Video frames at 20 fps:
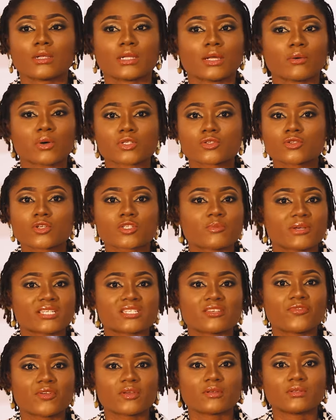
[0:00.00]
There was no
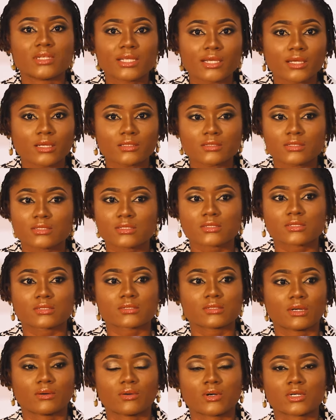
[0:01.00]
specific dates.
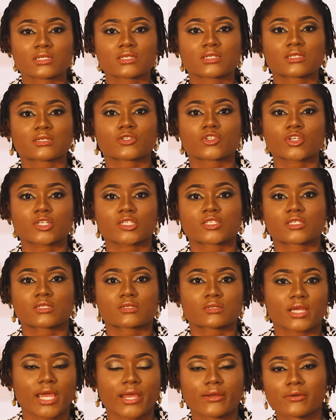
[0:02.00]
There was
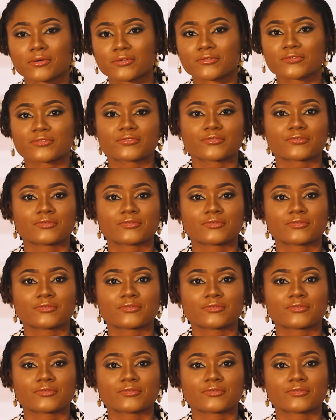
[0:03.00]
just kind of